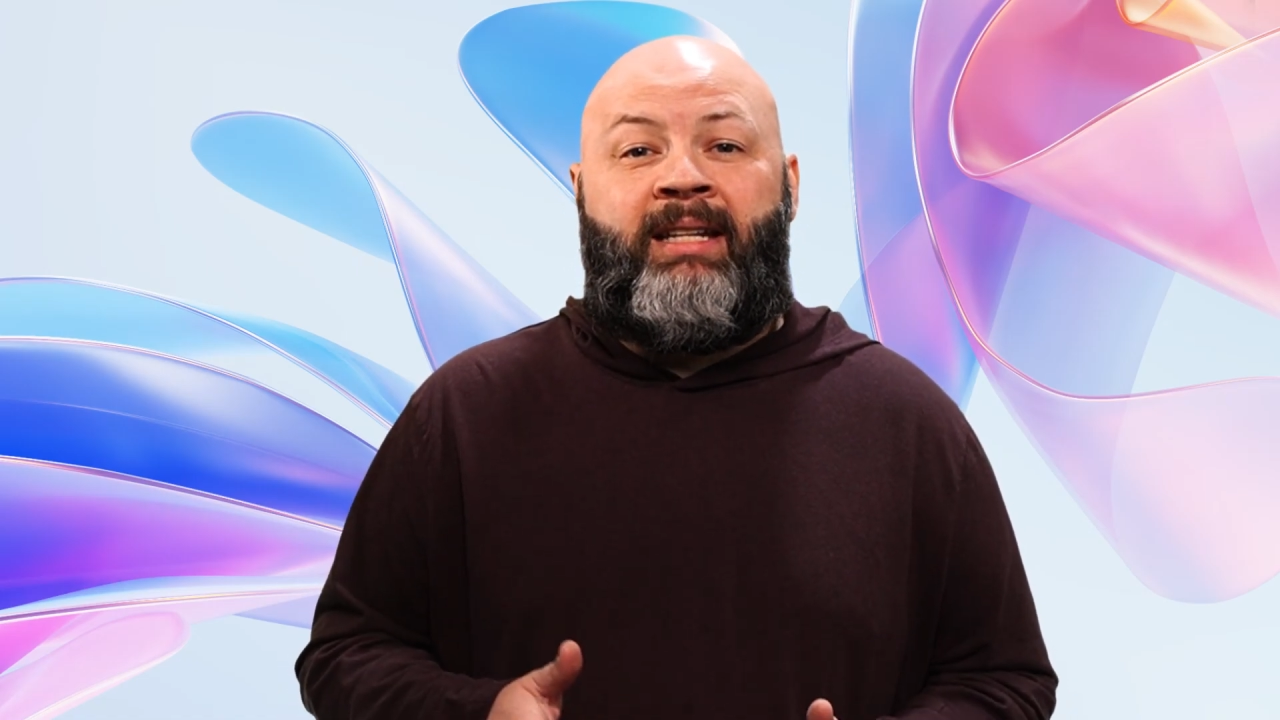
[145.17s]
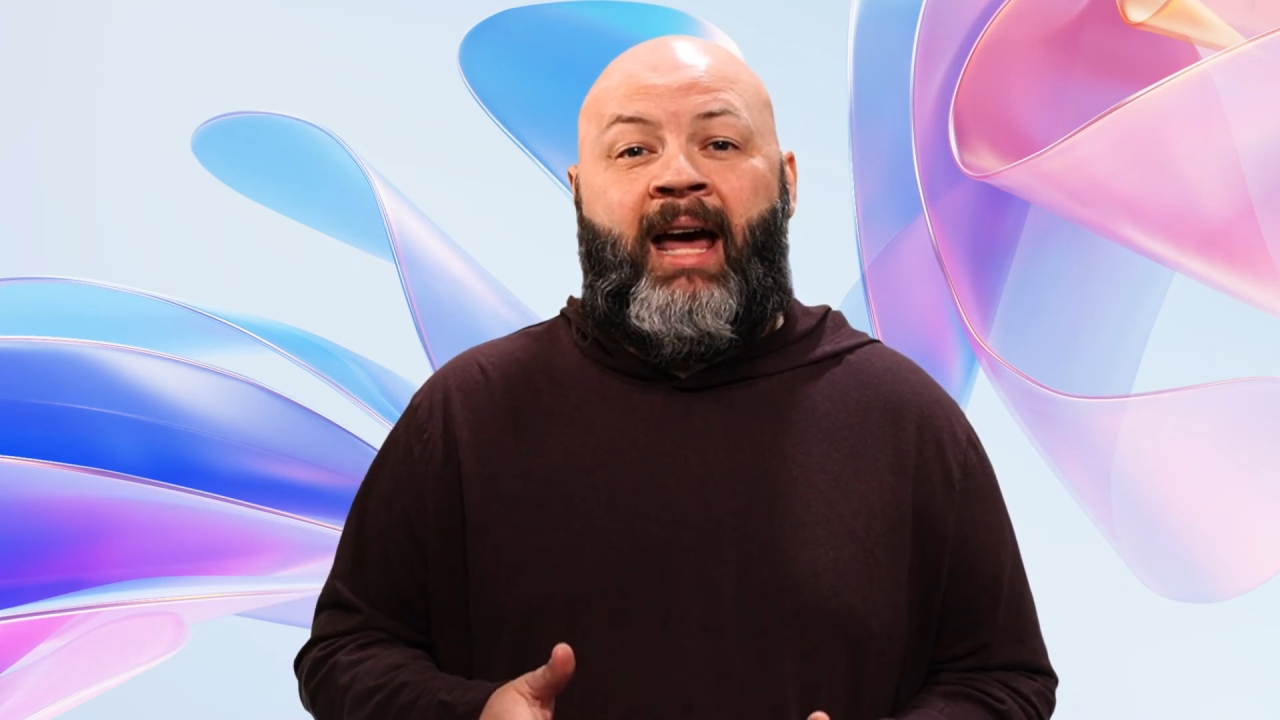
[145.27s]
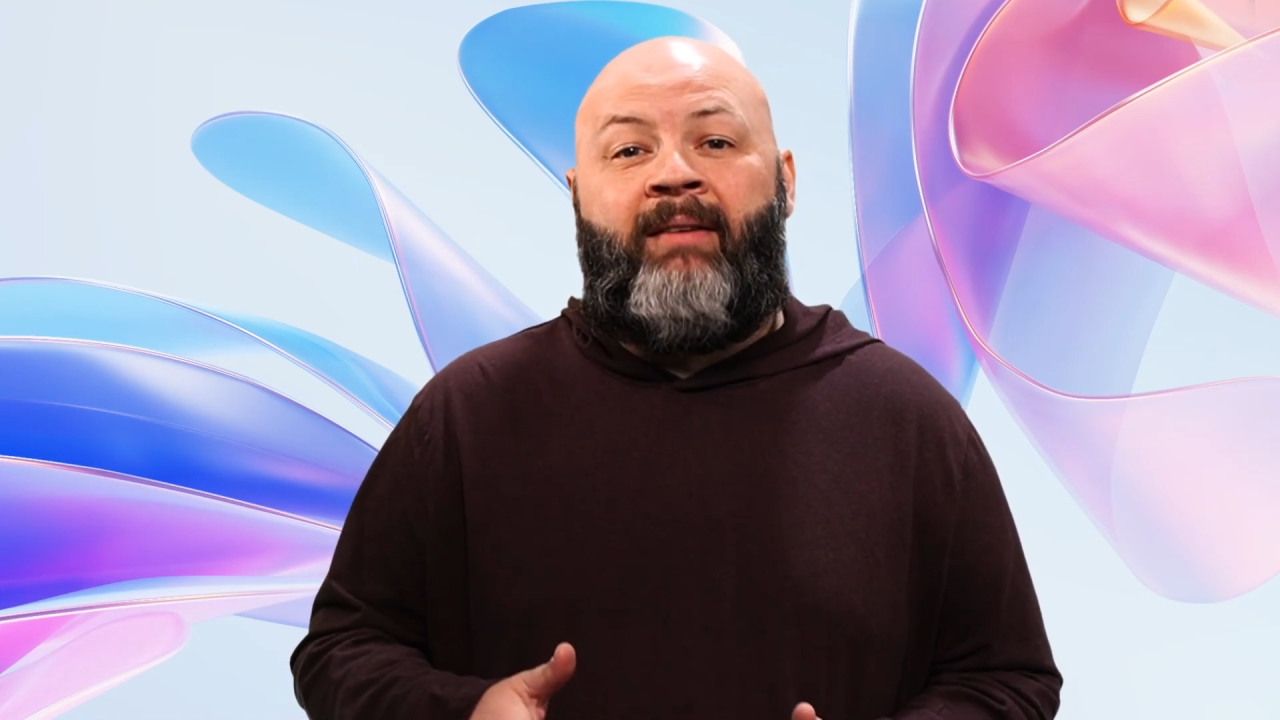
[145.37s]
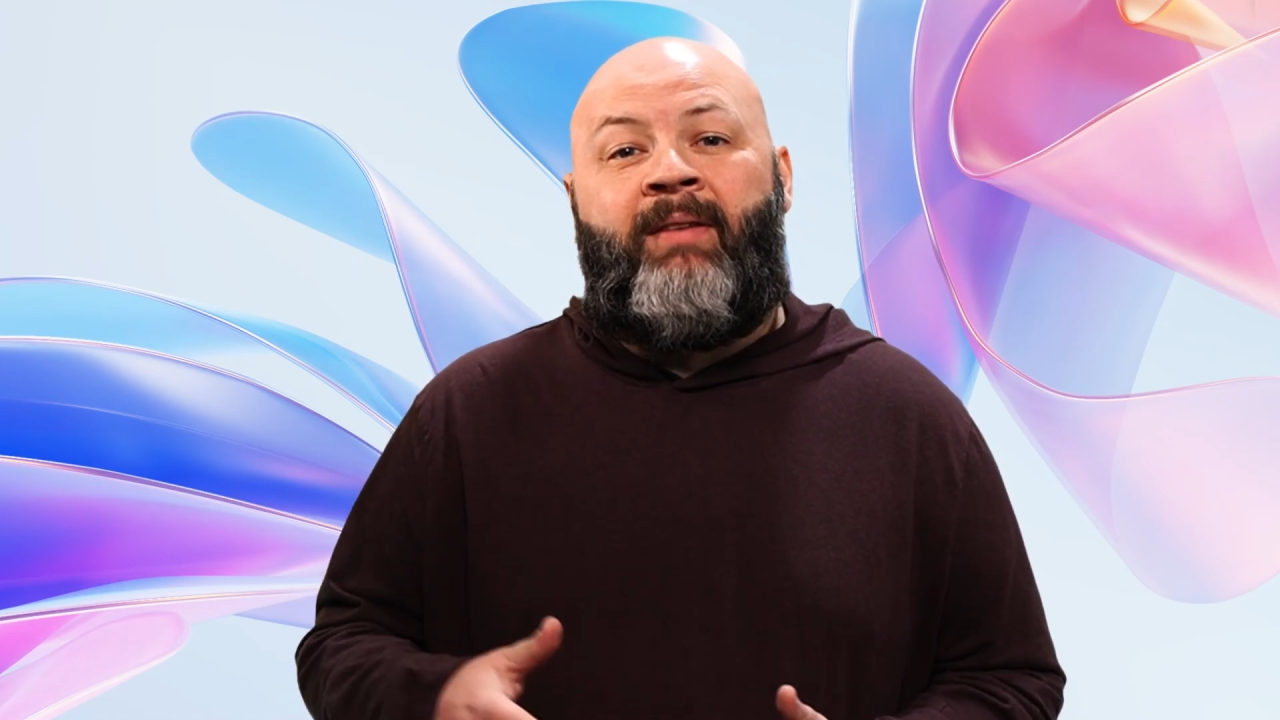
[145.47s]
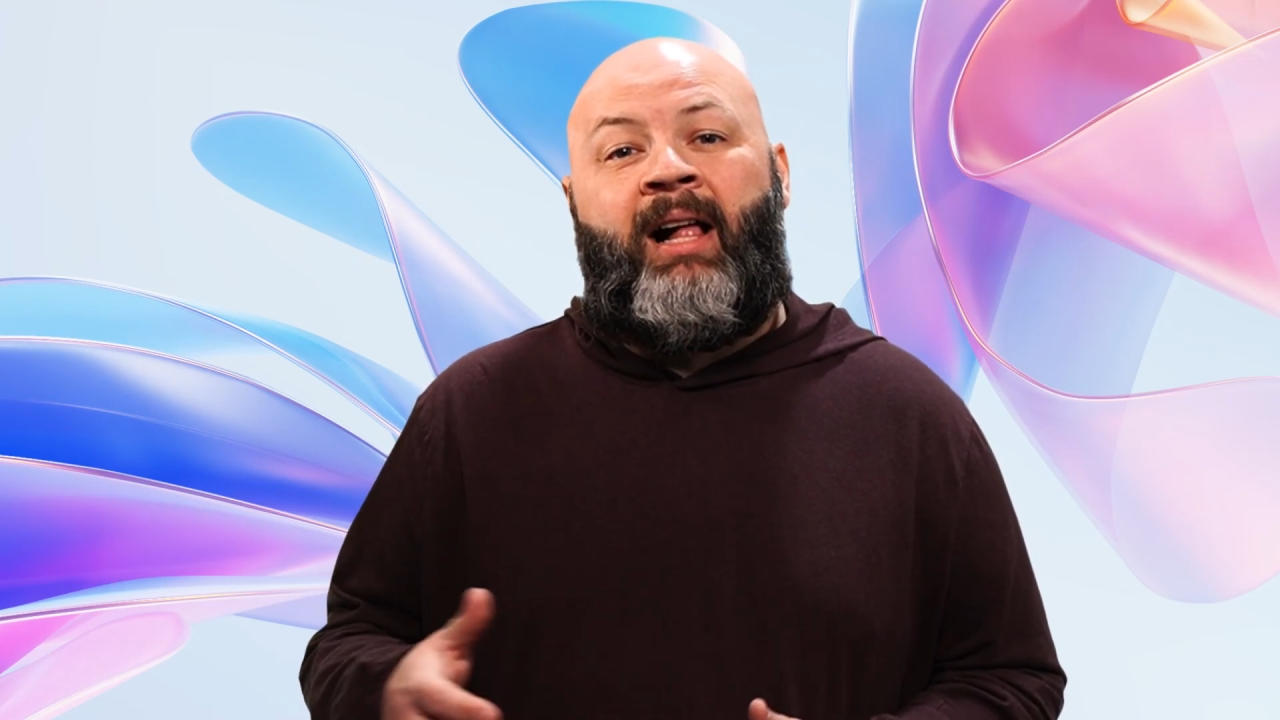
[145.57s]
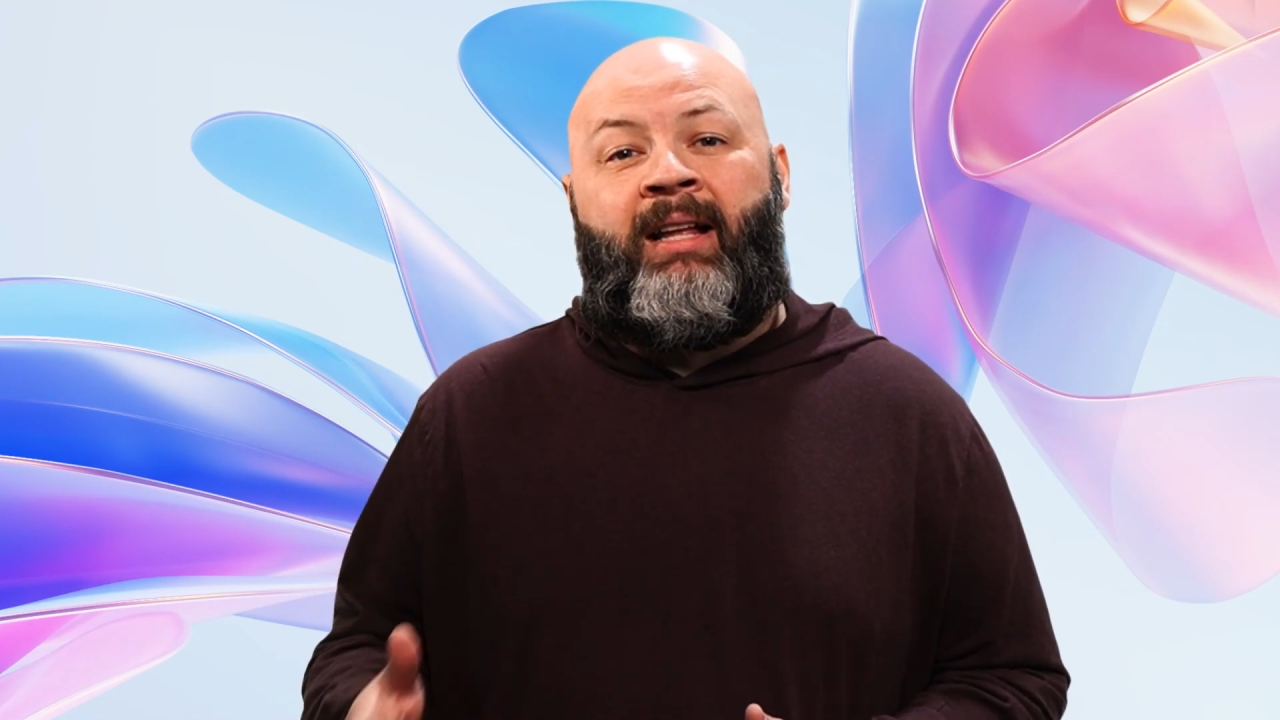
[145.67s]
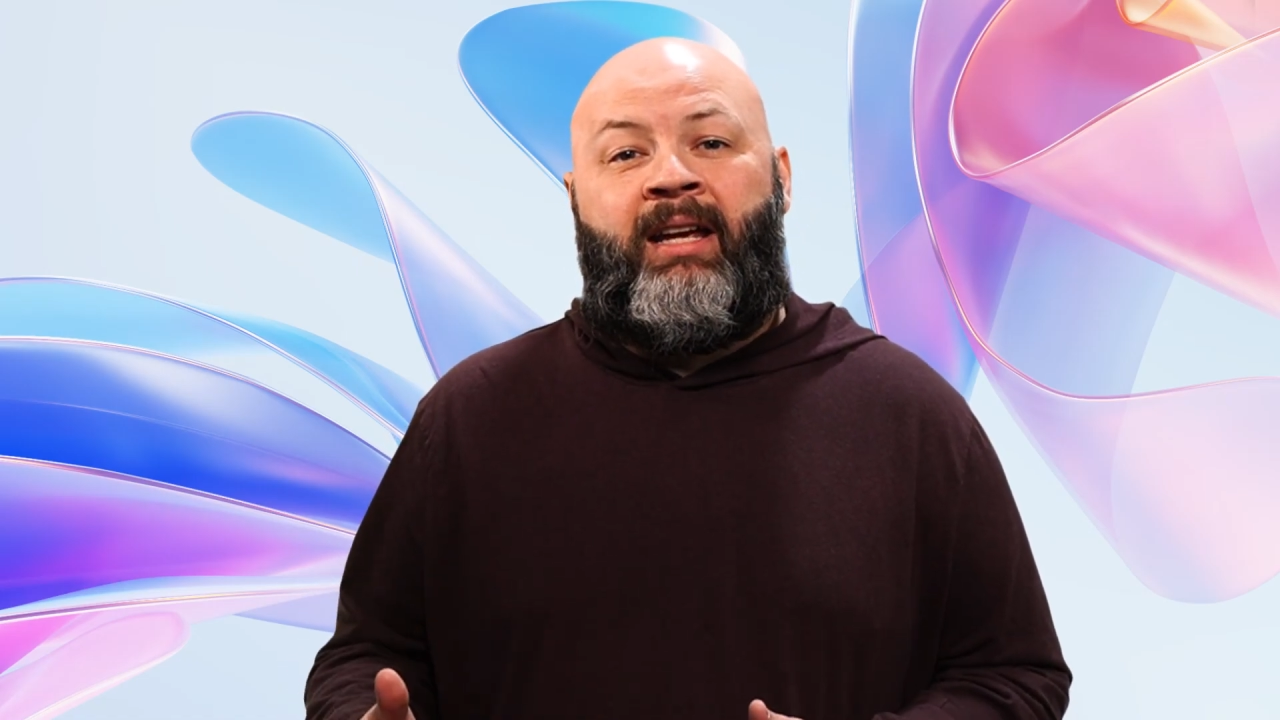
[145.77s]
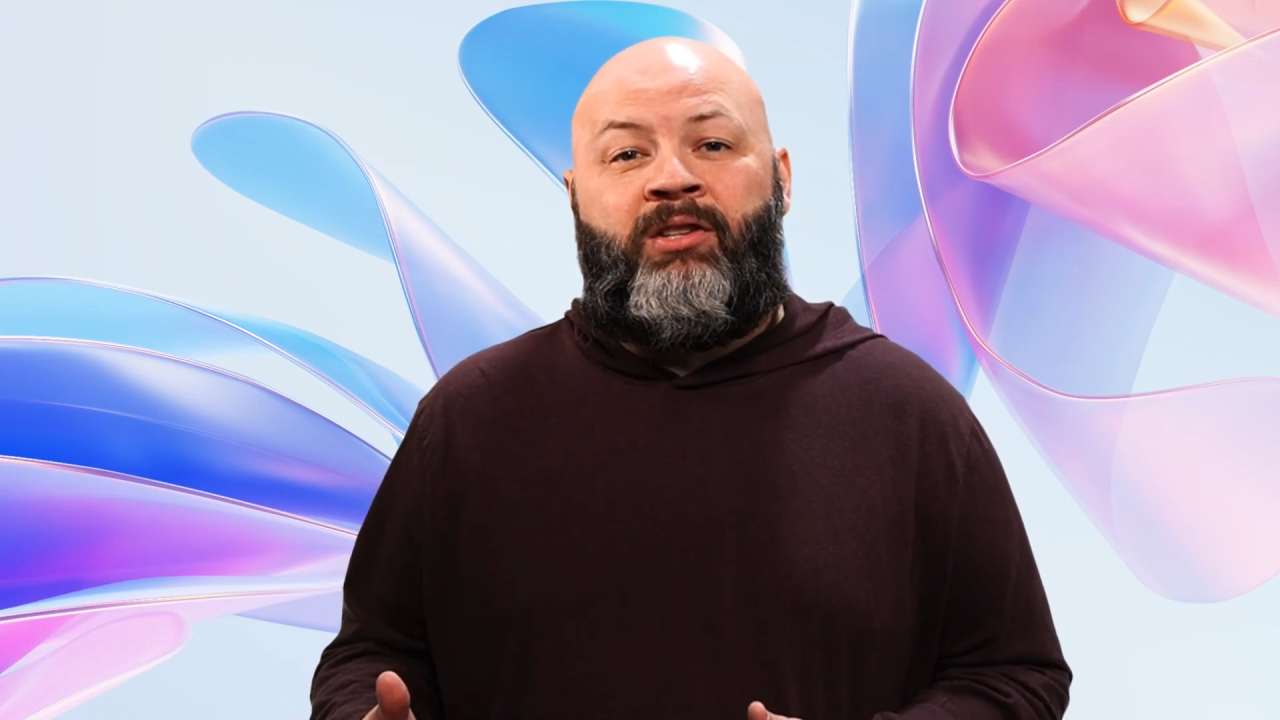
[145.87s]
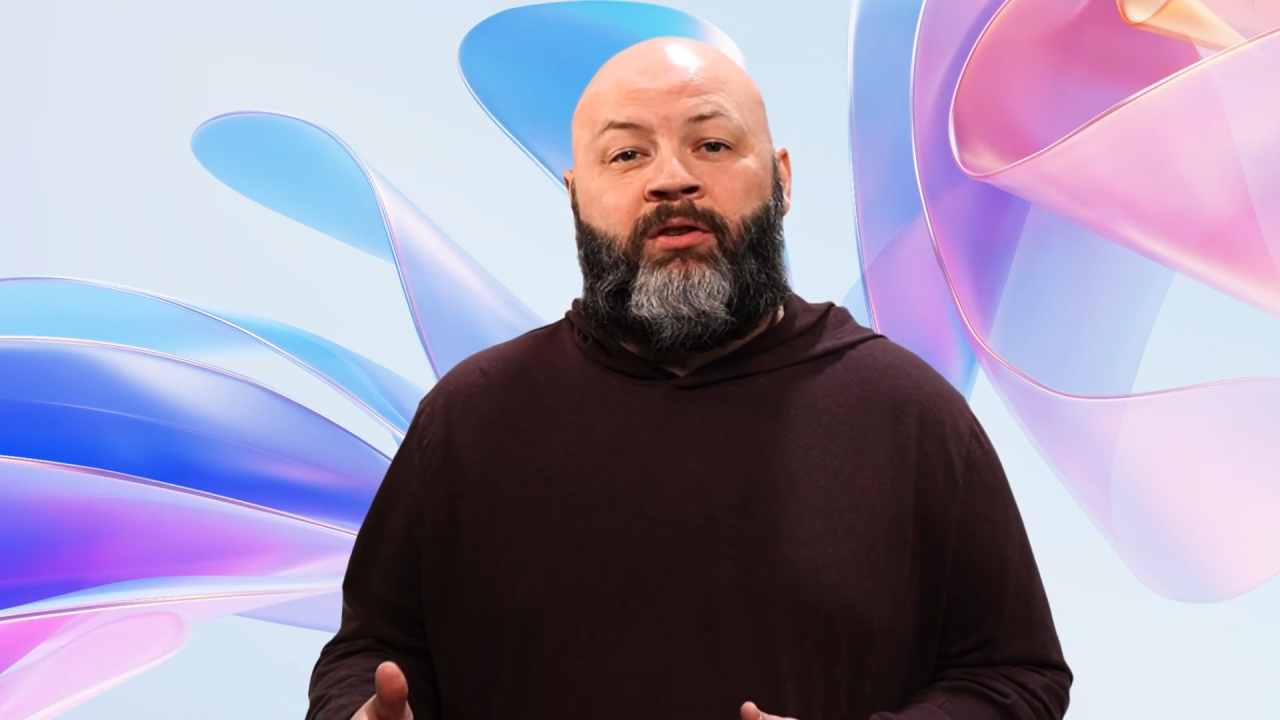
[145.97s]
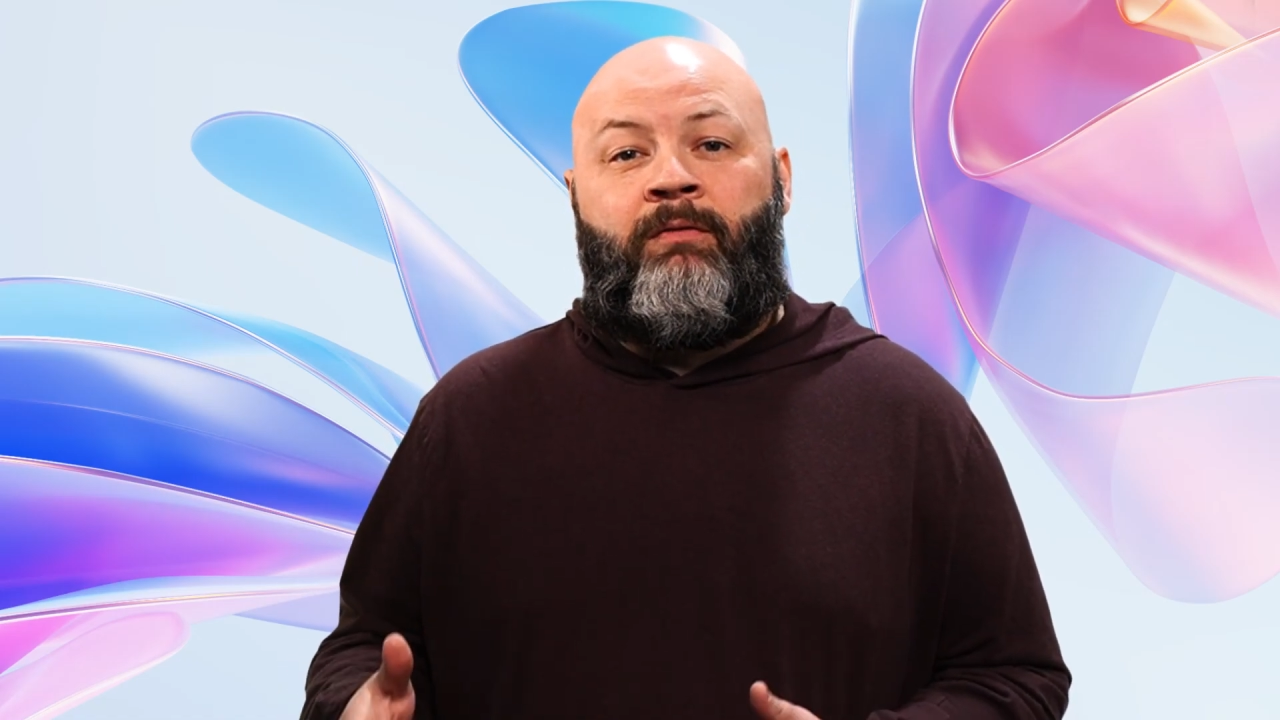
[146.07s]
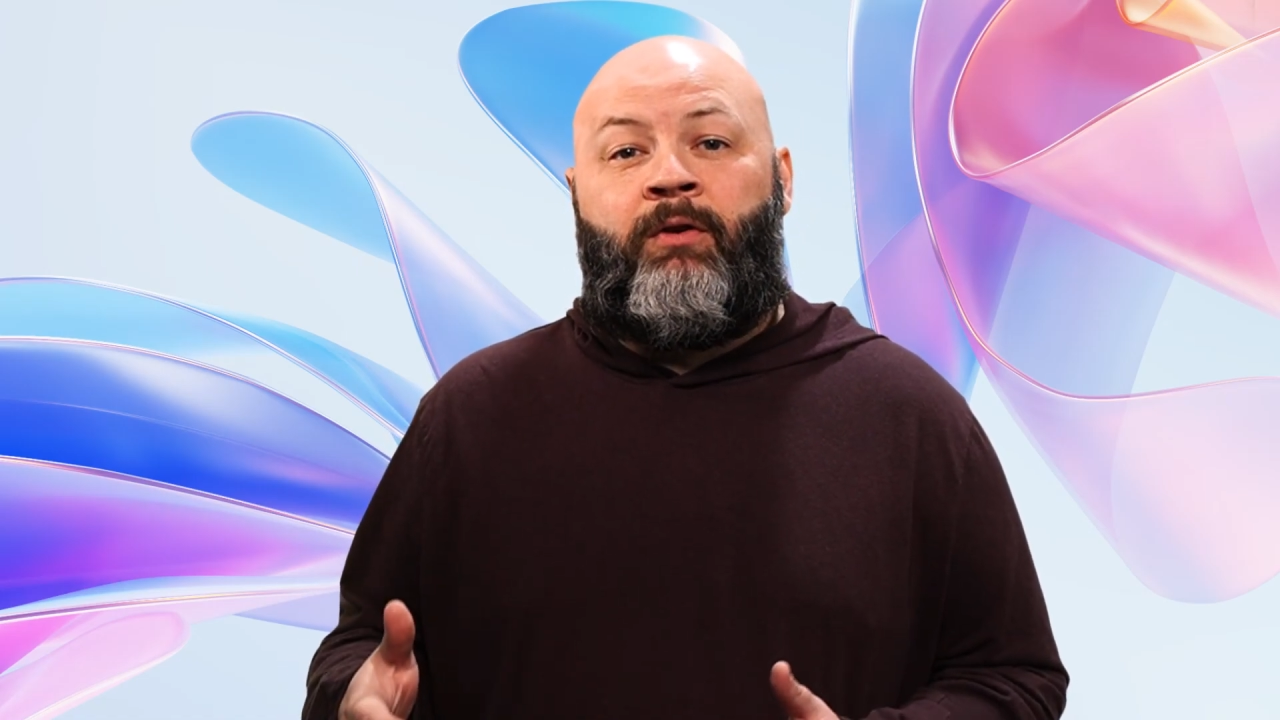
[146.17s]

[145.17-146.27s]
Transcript: data validation